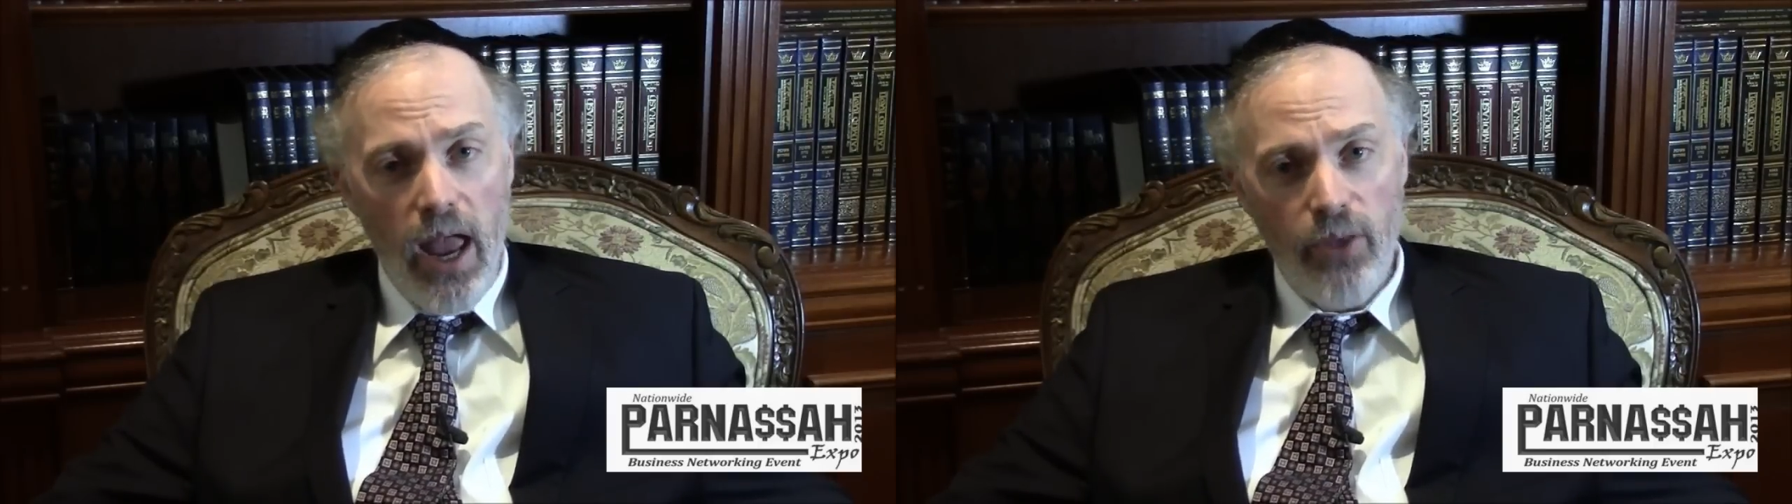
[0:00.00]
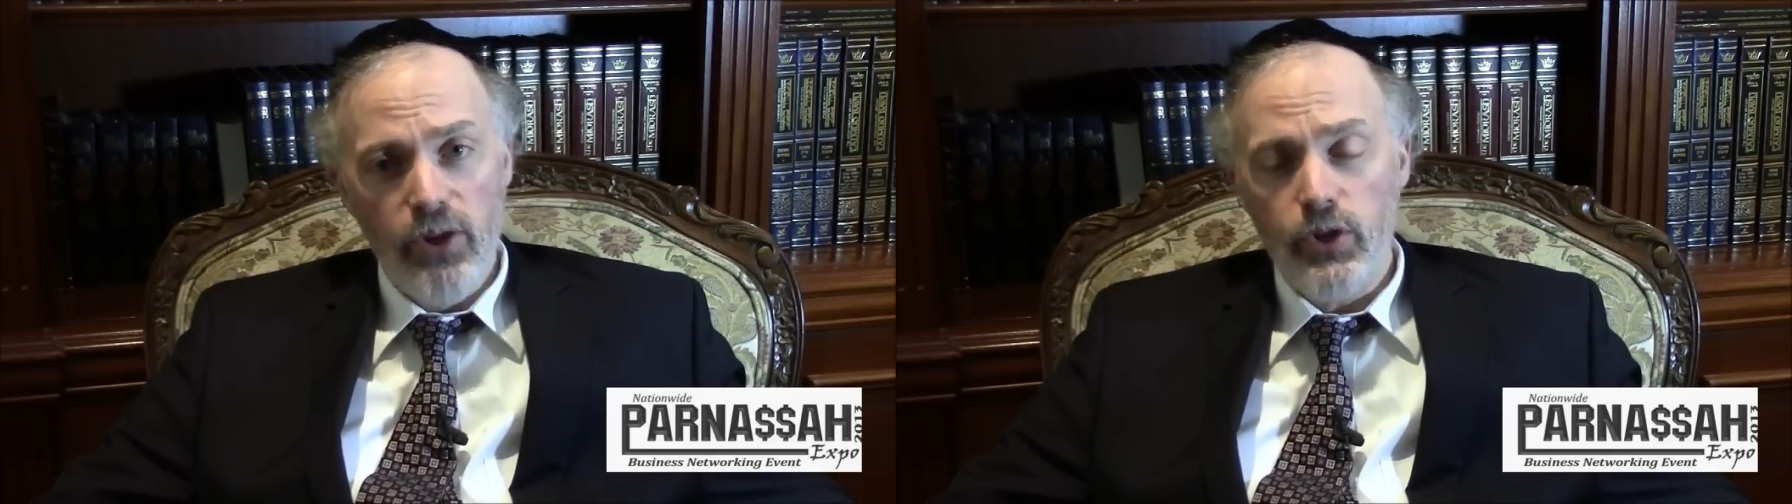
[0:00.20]

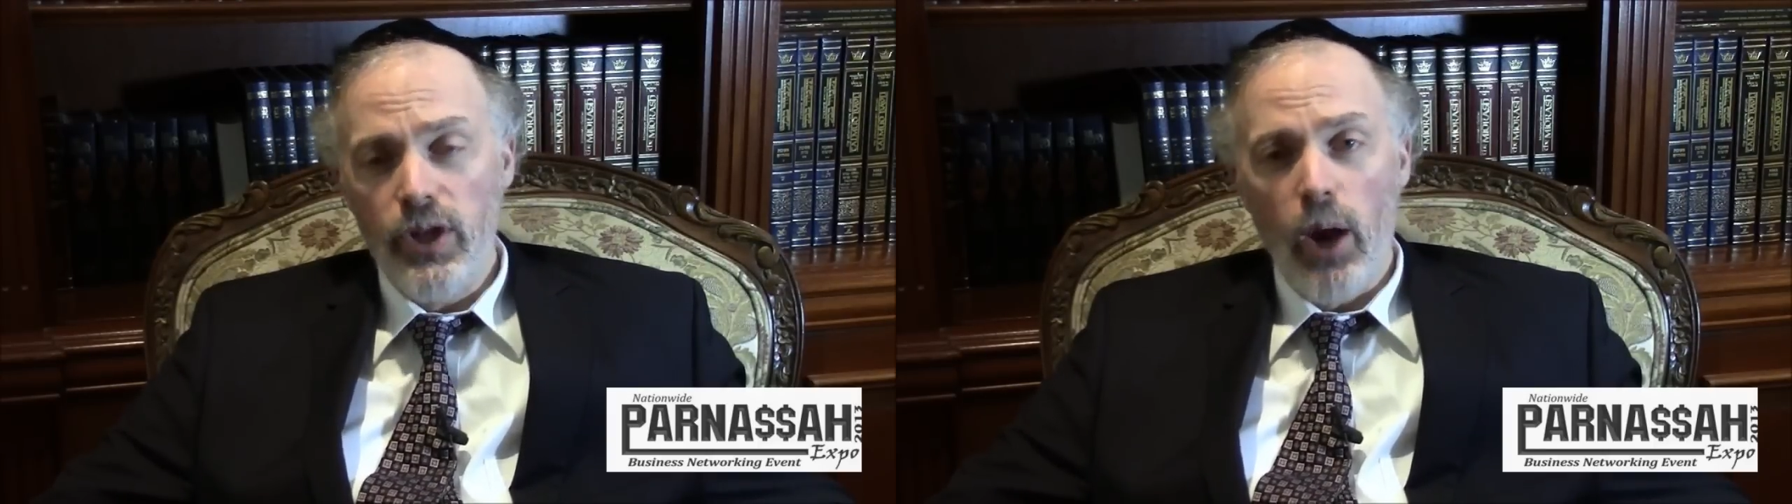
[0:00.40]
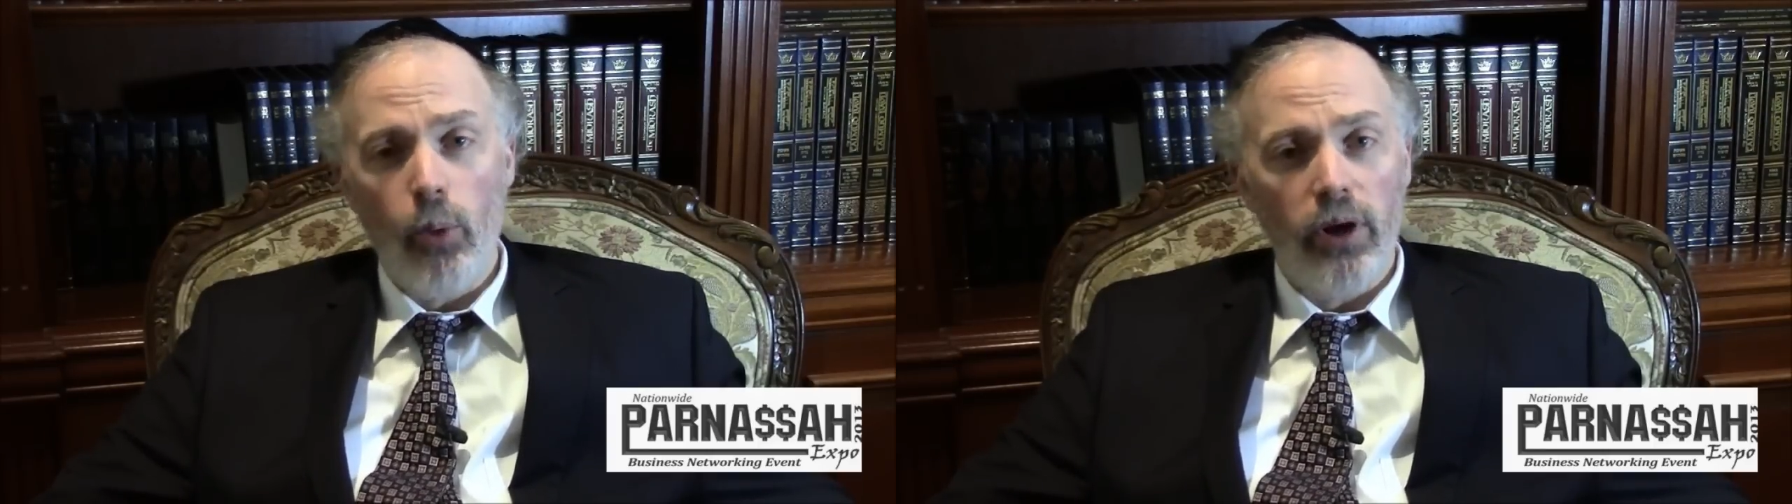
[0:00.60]
And this
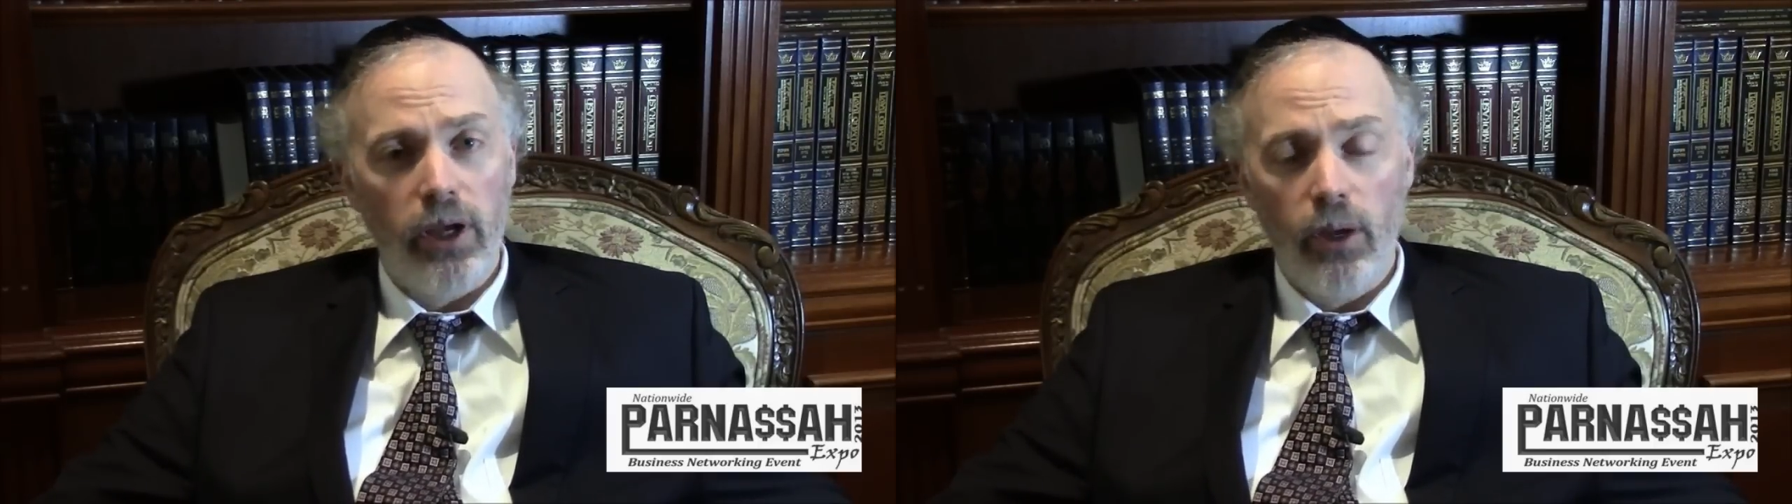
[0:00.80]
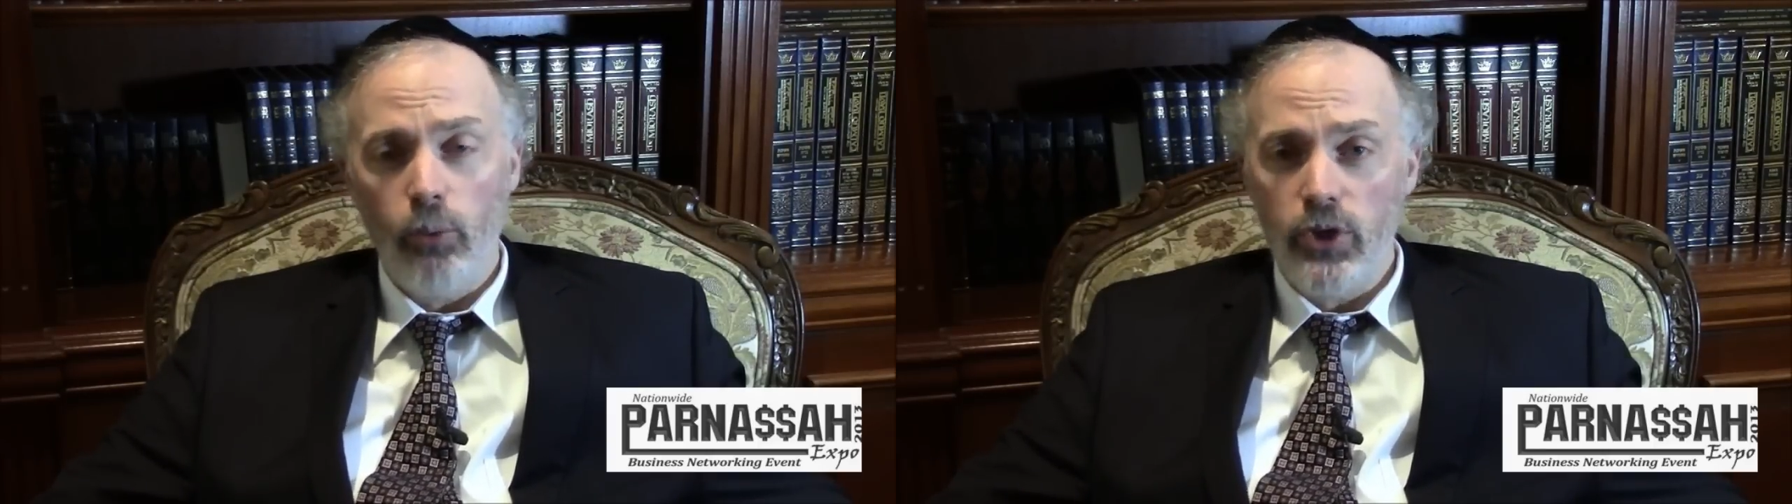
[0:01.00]
networking,